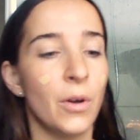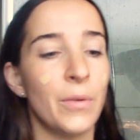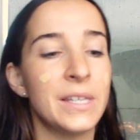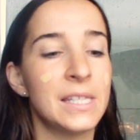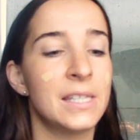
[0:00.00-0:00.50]
Oh,
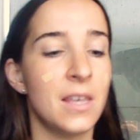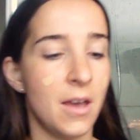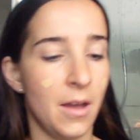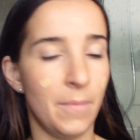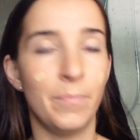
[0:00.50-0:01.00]
this is the
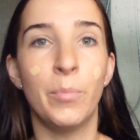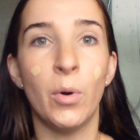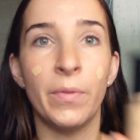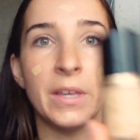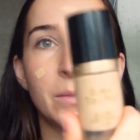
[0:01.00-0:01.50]

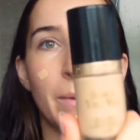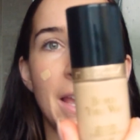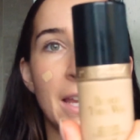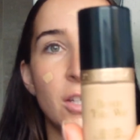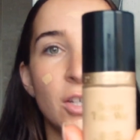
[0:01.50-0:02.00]
Born This
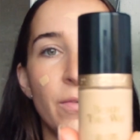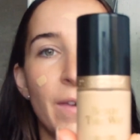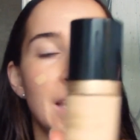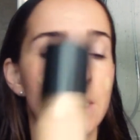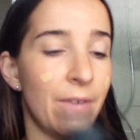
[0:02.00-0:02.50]
Way Too
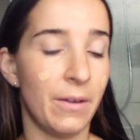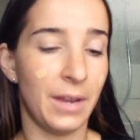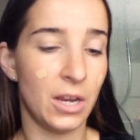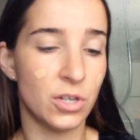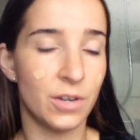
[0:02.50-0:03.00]
Faced
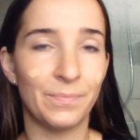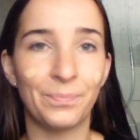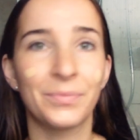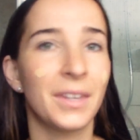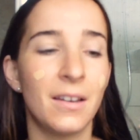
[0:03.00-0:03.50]
foundation.
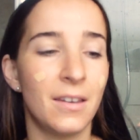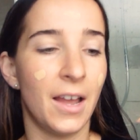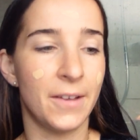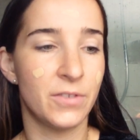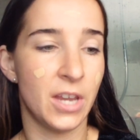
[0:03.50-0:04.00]

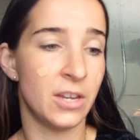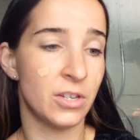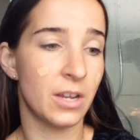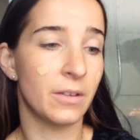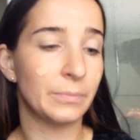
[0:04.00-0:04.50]

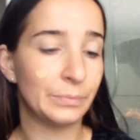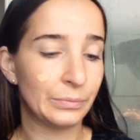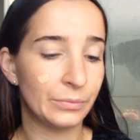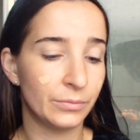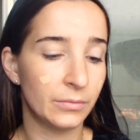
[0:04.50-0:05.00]
Life-changing.
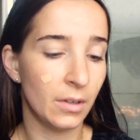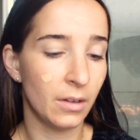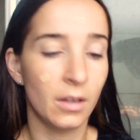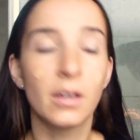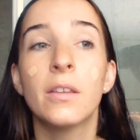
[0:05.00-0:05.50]

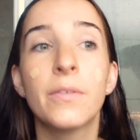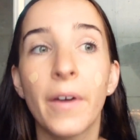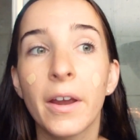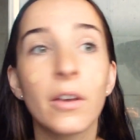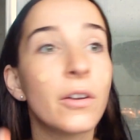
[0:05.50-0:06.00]
It's
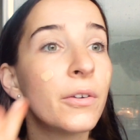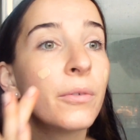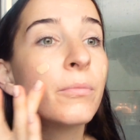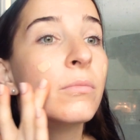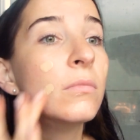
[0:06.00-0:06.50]
very good.
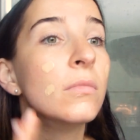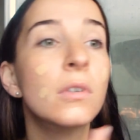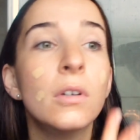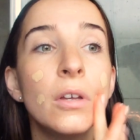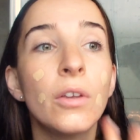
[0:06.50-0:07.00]

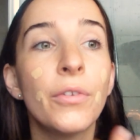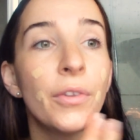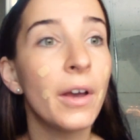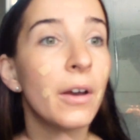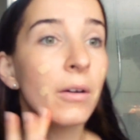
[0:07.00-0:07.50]

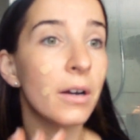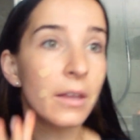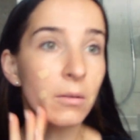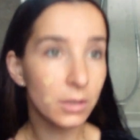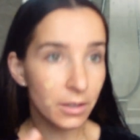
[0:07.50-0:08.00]
So, I
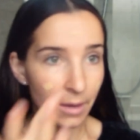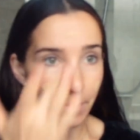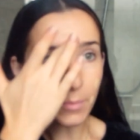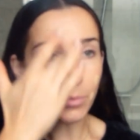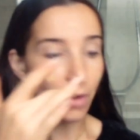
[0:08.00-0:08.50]
think we'll do that
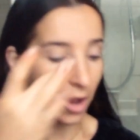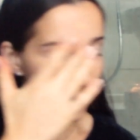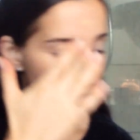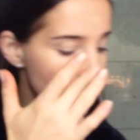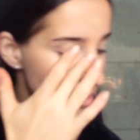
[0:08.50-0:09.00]
with a
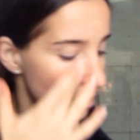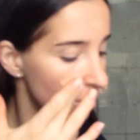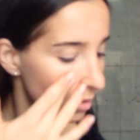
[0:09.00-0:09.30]
brush.